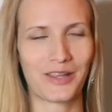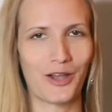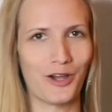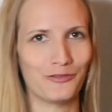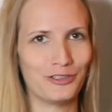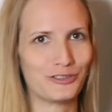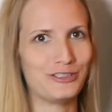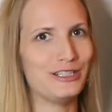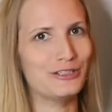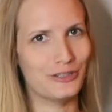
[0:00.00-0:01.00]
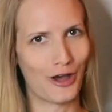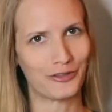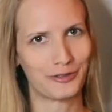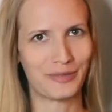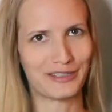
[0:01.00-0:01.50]
Obviously
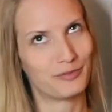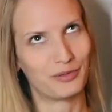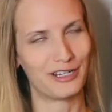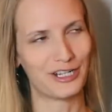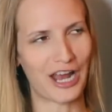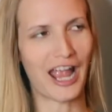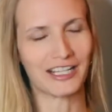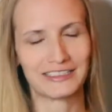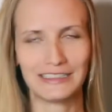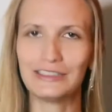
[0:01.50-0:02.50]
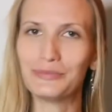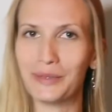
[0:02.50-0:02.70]
not the best British accent,